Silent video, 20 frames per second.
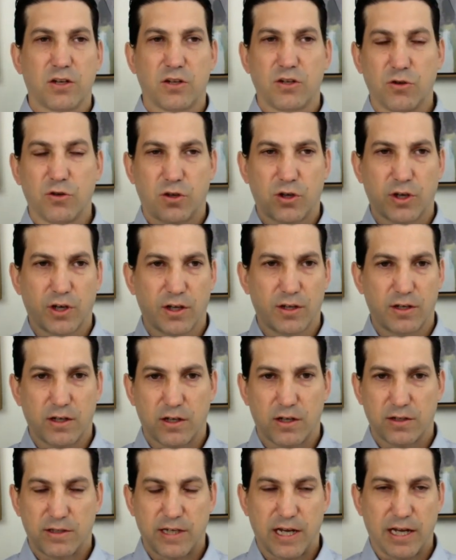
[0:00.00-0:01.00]
you could
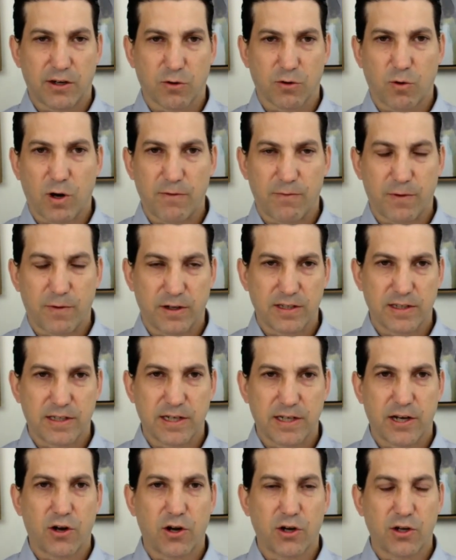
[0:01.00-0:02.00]
take your wife out to
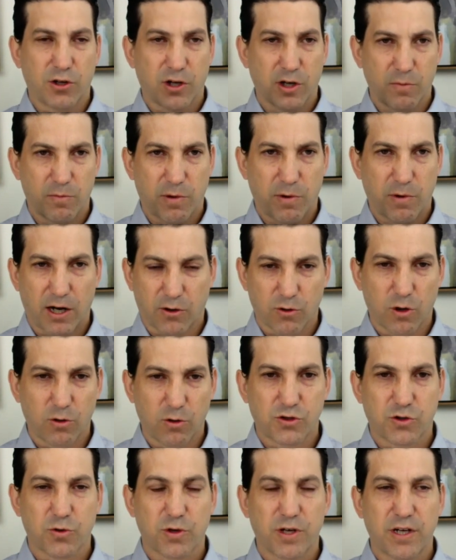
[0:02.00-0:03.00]
dinner, you could have bought
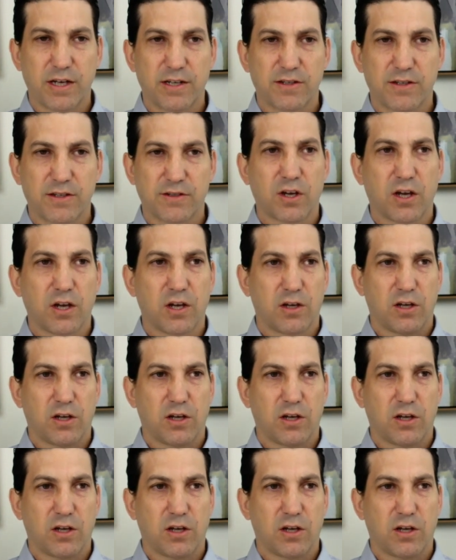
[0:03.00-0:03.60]
groceries,